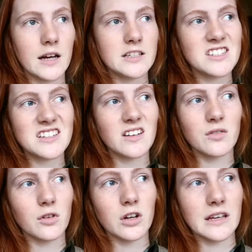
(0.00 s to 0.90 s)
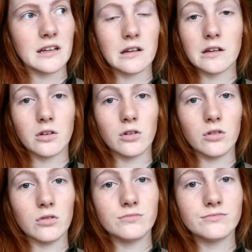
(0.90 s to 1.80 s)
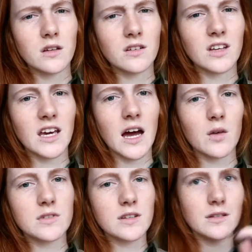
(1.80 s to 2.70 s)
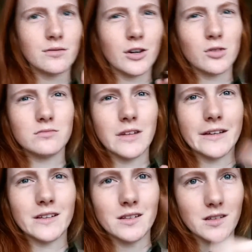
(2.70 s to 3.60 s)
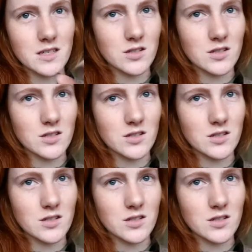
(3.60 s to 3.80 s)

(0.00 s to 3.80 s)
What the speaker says: I just did it for a giggle and a hoot. So yeah, I was gonna film like